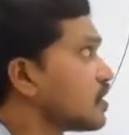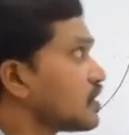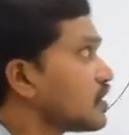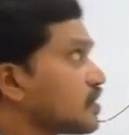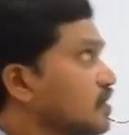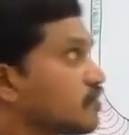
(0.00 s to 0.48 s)

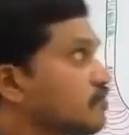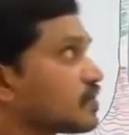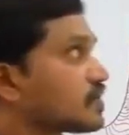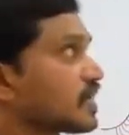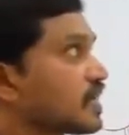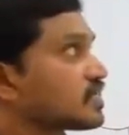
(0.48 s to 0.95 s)
If you
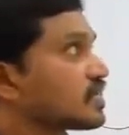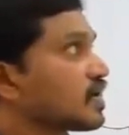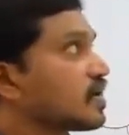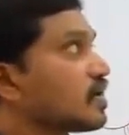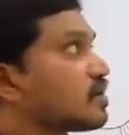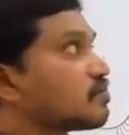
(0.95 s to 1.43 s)
take
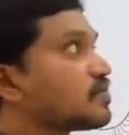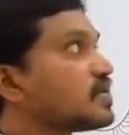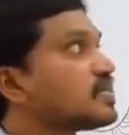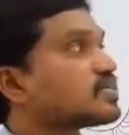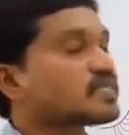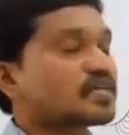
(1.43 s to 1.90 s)
the medial
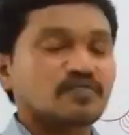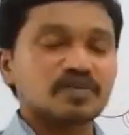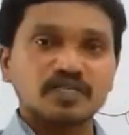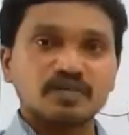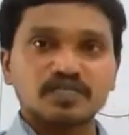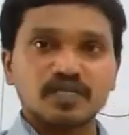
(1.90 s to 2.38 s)
surface
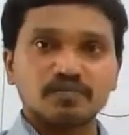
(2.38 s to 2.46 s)
of cerebral